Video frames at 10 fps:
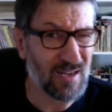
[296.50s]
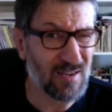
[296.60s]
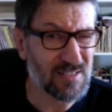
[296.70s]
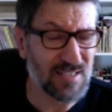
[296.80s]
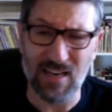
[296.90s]

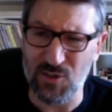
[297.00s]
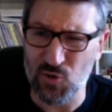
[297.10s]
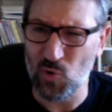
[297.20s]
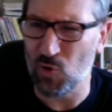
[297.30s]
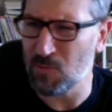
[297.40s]
side
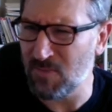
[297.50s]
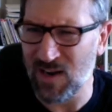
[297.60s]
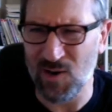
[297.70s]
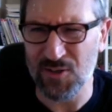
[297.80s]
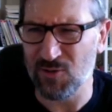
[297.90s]
control or
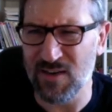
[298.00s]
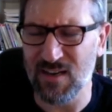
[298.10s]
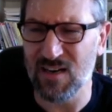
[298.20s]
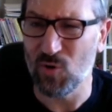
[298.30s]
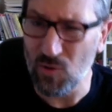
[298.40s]
mount or any
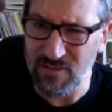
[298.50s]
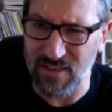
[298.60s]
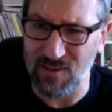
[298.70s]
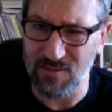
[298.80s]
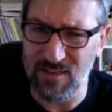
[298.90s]
kind of hold
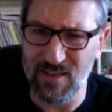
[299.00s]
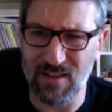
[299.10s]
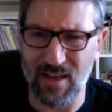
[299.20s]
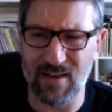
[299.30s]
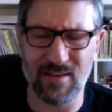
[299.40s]
down.
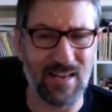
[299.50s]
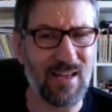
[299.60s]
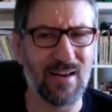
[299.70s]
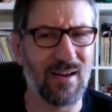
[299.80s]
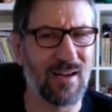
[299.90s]
And
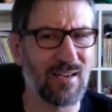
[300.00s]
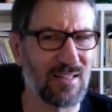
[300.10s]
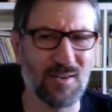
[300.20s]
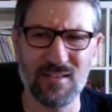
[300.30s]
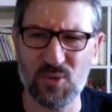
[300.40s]
again, I
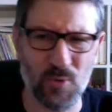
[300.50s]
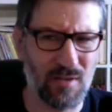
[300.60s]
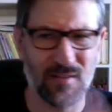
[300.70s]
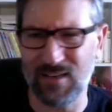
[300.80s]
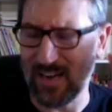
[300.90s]
cleared this with
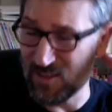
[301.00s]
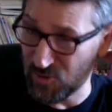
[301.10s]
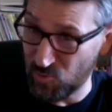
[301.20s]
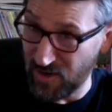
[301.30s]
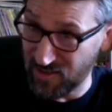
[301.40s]
the guy that
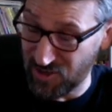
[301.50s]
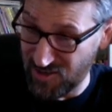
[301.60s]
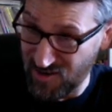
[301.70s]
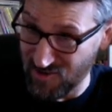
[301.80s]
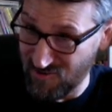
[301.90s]
was running the
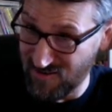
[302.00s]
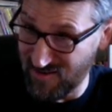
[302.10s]
show.